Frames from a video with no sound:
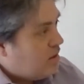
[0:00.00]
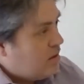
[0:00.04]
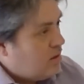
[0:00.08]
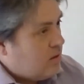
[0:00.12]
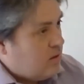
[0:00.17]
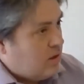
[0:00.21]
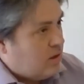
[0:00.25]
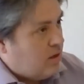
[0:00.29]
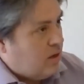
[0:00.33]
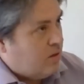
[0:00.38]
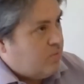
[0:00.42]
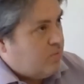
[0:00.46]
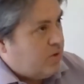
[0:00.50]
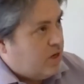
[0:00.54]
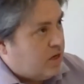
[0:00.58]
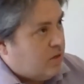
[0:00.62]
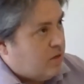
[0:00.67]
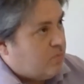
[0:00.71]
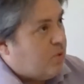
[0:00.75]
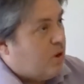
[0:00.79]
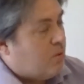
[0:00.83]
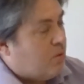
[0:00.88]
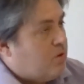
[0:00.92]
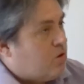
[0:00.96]
and we had
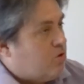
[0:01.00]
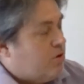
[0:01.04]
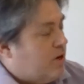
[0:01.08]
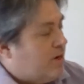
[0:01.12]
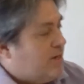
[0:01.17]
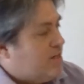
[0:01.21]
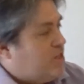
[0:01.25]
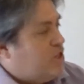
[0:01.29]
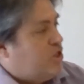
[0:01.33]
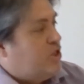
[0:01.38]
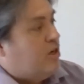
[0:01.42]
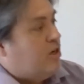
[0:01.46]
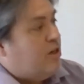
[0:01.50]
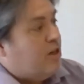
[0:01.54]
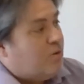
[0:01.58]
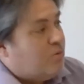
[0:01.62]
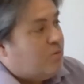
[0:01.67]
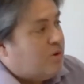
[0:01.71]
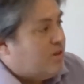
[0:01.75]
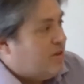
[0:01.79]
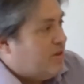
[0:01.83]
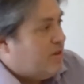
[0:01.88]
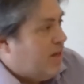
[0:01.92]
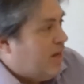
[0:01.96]
a pomegranate cello
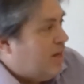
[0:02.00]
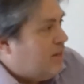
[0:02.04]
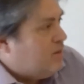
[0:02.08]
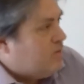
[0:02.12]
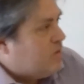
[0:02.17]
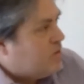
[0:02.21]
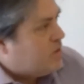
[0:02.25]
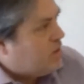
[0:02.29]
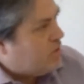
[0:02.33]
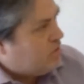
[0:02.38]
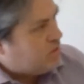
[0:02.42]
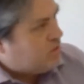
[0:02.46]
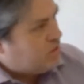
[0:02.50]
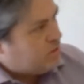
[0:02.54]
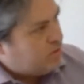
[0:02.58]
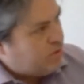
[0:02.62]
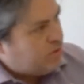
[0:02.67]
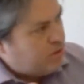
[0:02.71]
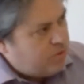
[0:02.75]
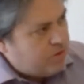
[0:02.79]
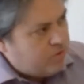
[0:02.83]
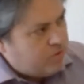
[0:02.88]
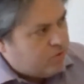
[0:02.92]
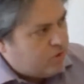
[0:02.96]
at the end. So it's
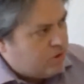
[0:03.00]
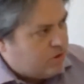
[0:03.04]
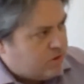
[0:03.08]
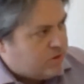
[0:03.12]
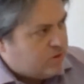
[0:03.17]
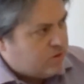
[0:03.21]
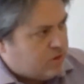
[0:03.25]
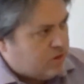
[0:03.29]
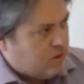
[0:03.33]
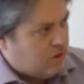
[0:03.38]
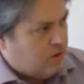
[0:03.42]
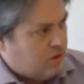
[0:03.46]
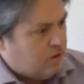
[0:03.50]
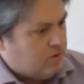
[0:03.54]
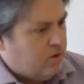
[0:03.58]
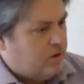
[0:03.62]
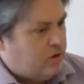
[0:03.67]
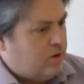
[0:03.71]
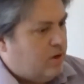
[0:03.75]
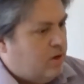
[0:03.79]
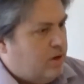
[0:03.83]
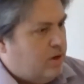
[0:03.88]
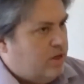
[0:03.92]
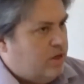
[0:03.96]
very versatile, not
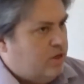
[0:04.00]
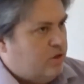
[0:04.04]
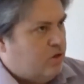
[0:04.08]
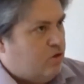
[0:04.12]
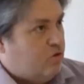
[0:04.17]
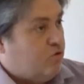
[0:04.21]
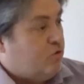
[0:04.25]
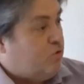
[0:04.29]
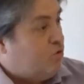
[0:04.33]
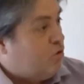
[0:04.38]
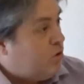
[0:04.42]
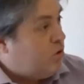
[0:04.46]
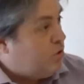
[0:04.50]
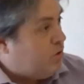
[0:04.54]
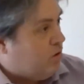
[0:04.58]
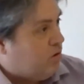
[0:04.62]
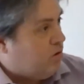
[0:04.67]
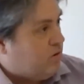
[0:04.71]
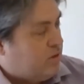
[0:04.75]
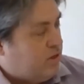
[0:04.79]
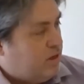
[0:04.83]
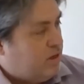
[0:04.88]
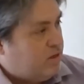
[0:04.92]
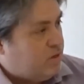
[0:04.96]
only in the food
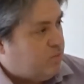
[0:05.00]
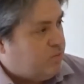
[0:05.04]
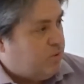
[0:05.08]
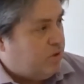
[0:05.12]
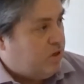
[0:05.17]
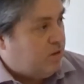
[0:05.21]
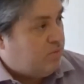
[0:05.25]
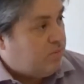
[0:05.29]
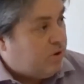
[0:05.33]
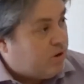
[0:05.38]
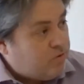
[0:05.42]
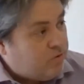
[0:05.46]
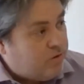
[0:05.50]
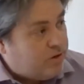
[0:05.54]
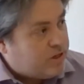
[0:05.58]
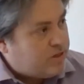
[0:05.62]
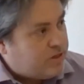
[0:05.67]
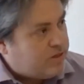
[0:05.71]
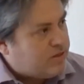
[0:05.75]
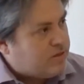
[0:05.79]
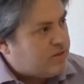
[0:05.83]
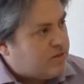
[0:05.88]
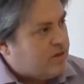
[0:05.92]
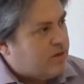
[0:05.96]
context but in
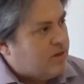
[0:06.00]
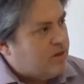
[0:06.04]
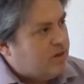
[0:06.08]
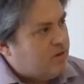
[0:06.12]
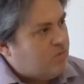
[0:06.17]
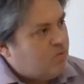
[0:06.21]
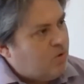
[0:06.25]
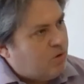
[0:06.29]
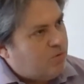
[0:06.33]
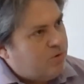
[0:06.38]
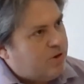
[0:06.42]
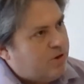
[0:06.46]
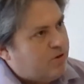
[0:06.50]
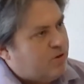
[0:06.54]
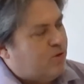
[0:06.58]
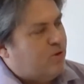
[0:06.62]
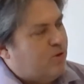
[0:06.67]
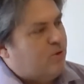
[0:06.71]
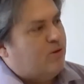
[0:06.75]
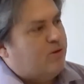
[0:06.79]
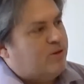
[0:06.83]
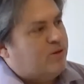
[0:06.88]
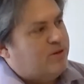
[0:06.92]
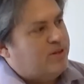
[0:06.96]
beverages. What were your
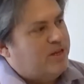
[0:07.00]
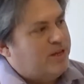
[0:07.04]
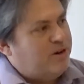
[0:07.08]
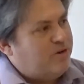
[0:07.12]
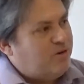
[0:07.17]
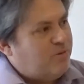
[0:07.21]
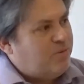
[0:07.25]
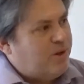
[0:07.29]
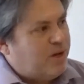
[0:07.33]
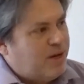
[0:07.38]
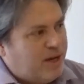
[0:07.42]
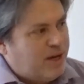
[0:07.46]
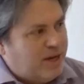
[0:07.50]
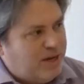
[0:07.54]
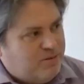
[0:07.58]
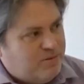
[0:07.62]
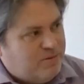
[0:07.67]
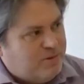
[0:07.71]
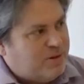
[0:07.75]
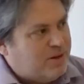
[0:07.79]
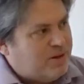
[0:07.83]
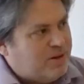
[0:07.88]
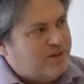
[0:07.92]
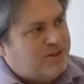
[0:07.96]
thoughts there about how you
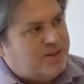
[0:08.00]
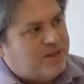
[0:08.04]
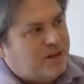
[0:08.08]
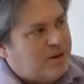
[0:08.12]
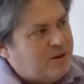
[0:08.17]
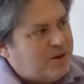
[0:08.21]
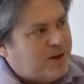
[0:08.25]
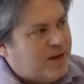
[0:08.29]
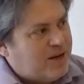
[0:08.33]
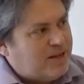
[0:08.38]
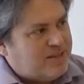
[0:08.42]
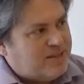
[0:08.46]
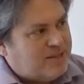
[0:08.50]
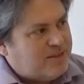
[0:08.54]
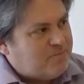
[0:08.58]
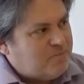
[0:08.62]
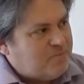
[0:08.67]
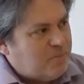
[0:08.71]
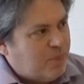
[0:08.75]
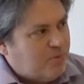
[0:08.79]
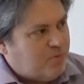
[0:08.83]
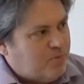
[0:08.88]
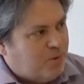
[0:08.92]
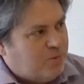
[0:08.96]
were going to showcase it
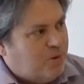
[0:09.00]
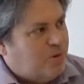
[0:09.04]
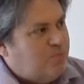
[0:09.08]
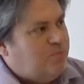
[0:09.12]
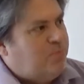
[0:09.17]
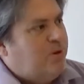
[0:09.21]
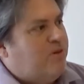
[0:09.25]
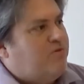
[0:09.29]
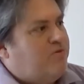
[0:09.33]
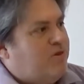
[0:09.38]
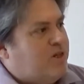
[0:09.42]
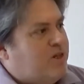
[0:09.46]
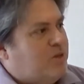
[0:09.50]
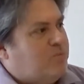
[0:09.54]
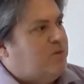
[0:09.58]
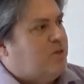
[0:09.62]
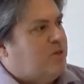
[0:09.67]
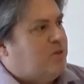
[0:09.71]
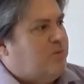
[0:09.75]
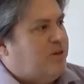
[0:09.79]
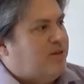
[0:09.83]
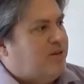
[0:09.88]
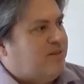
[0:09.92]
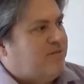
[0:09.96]
from a beverage
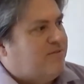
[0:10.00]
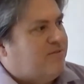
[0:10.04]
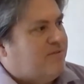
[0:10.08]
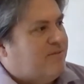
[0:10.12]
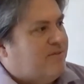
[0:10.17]
perspective?